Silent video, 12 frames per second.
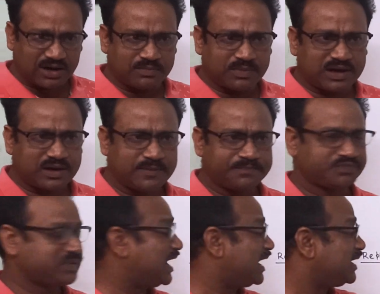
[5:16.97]
number
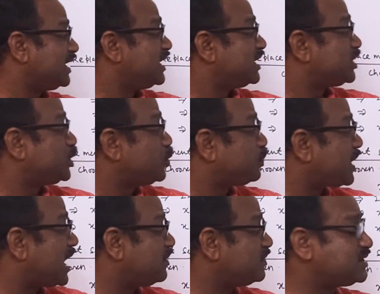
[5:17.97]
and q
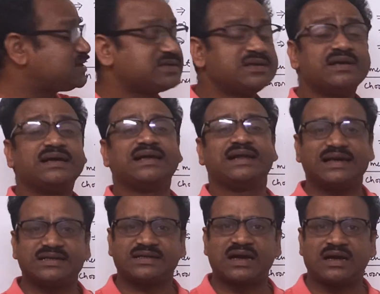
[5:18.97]
prime is
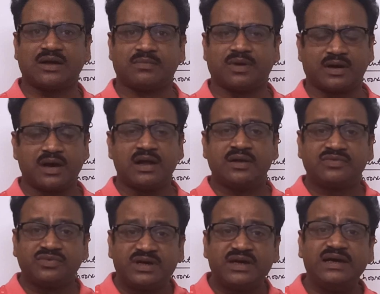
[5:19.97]
irrational number.
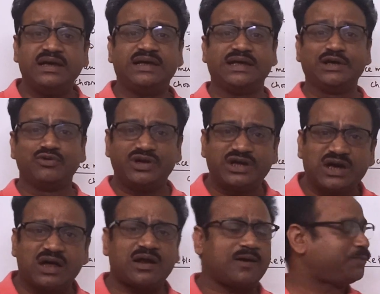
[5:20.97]
The union
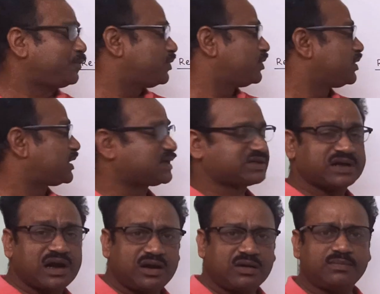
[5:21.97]
of
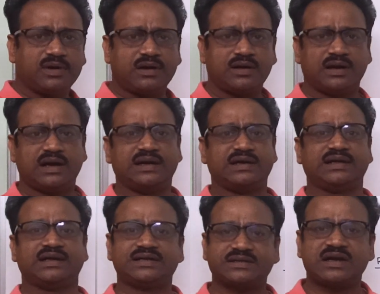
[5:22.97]
rational number and
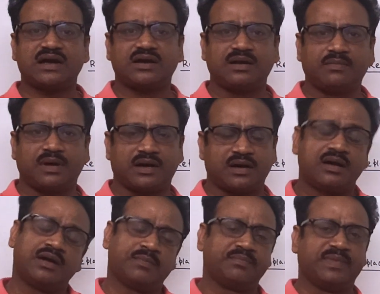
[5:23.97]
irrational number
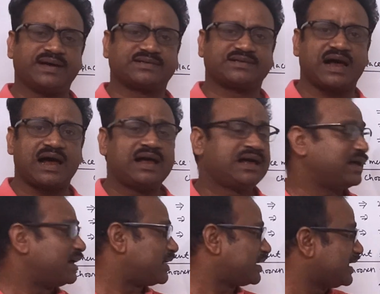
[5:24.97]
makes the
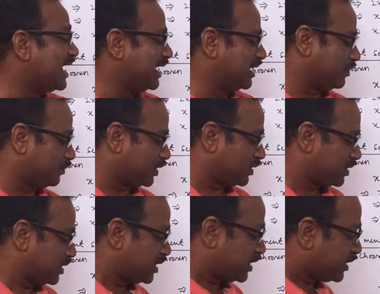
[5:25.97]
real number.
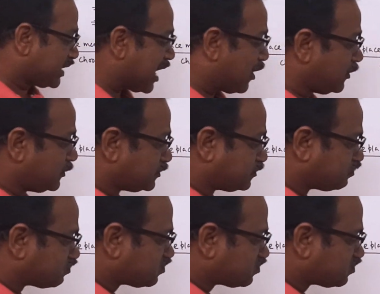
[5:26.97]
Now,